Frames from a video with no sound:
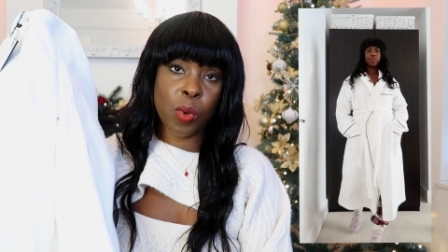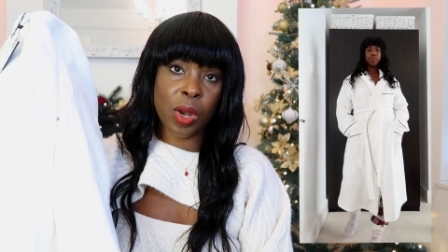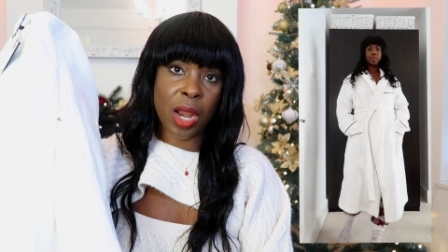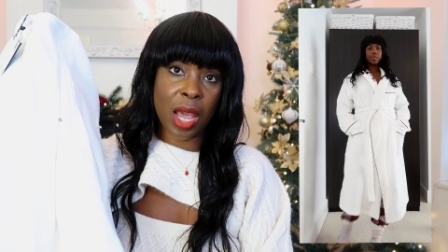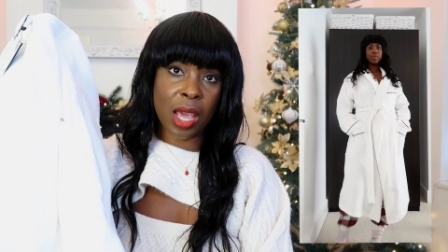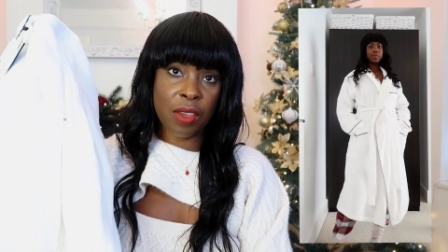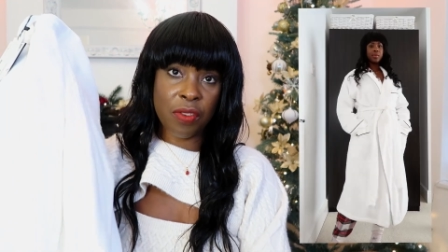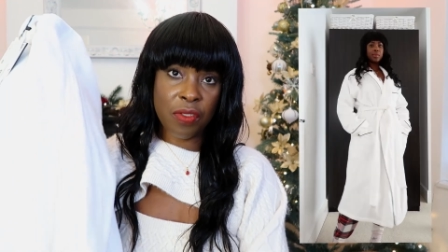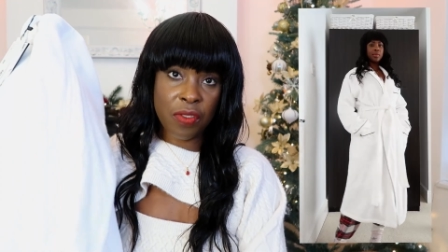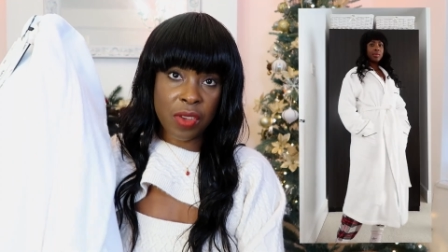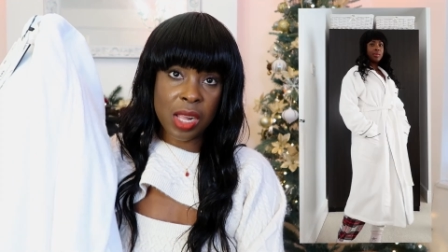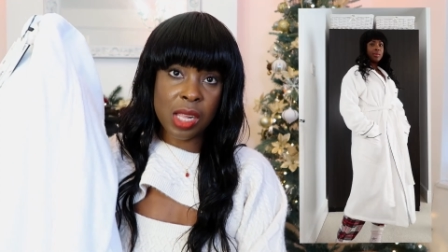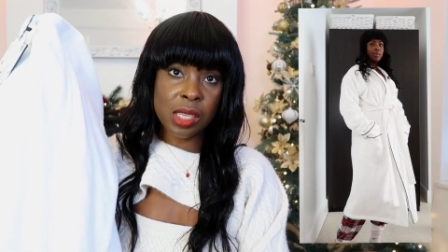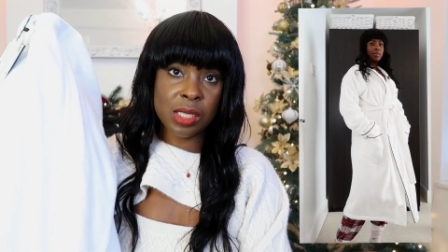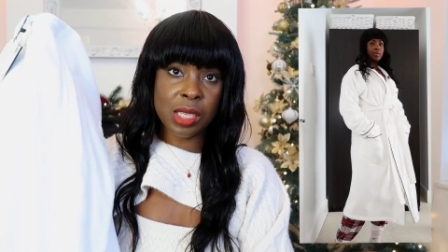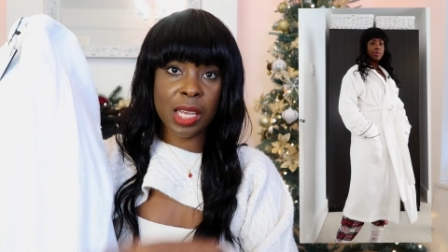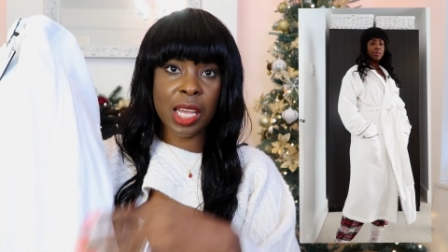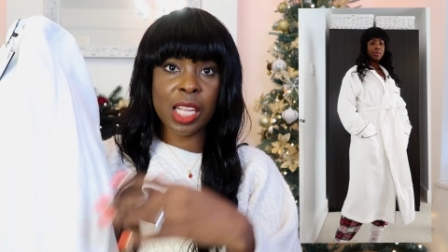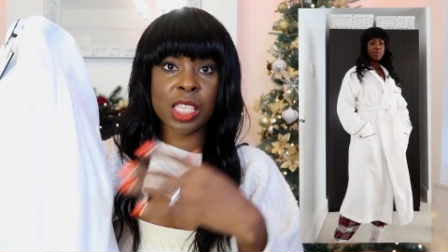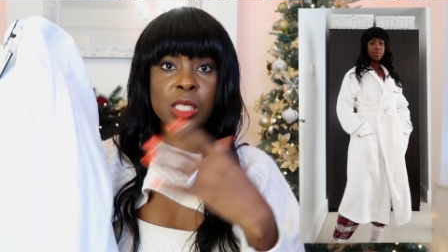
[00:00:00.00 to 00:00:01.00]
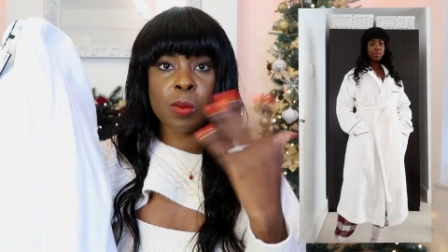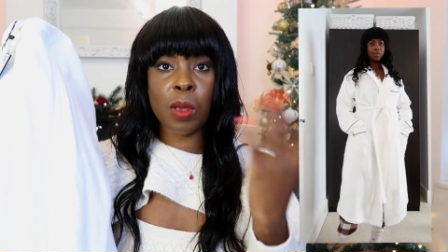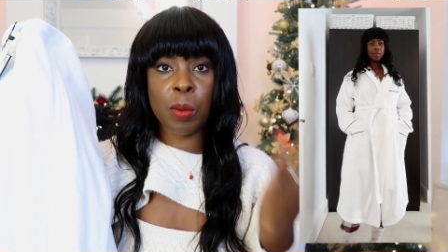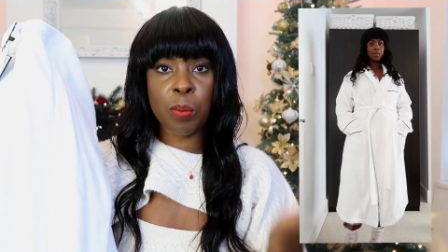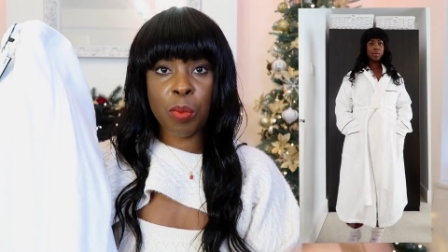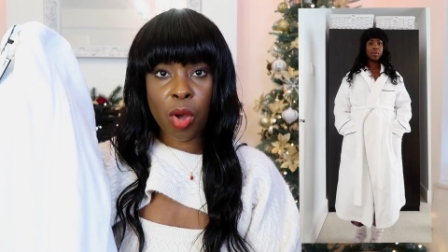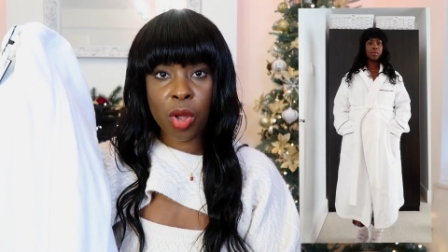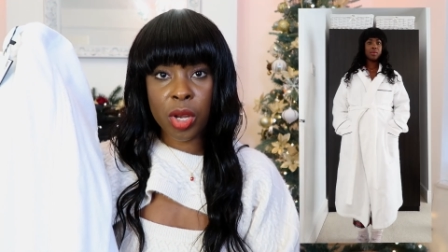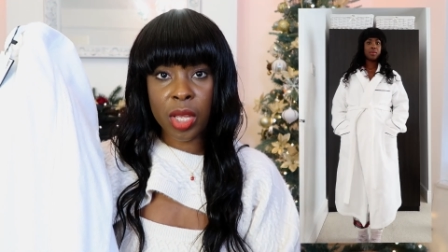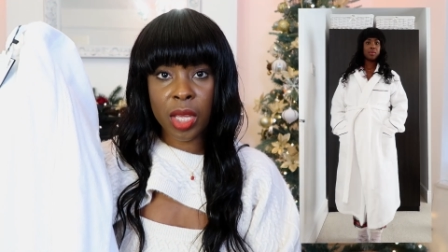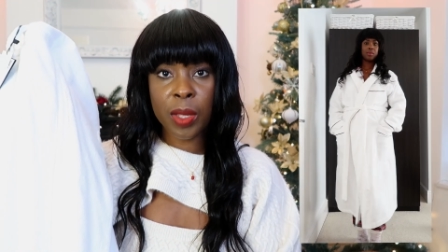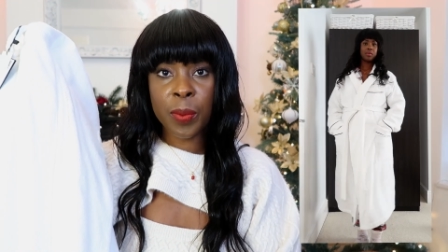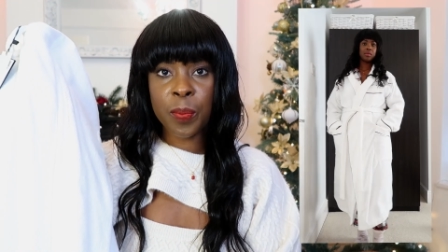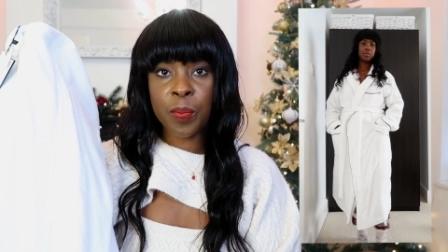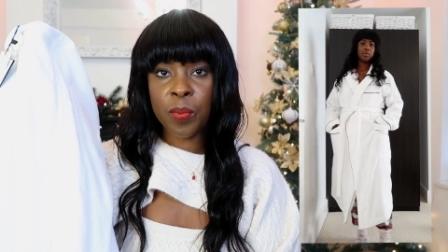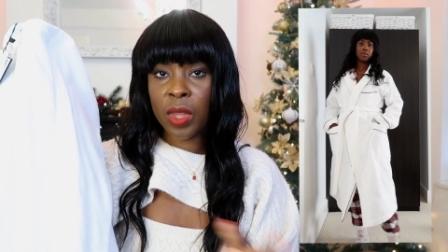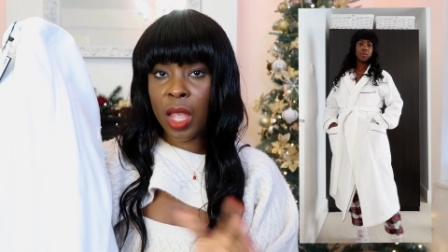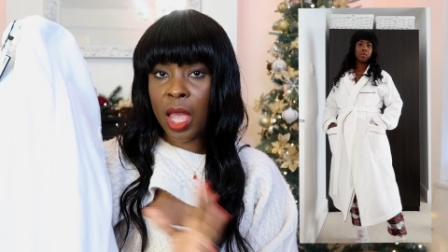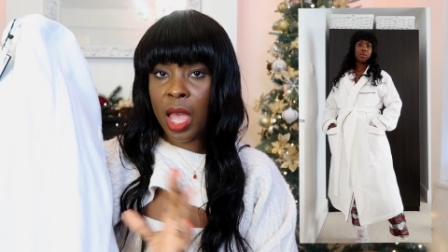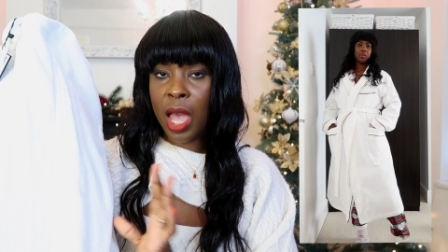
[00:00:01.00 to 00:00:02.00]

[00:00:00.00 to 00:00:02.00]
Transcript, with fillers: the way that it feels against my body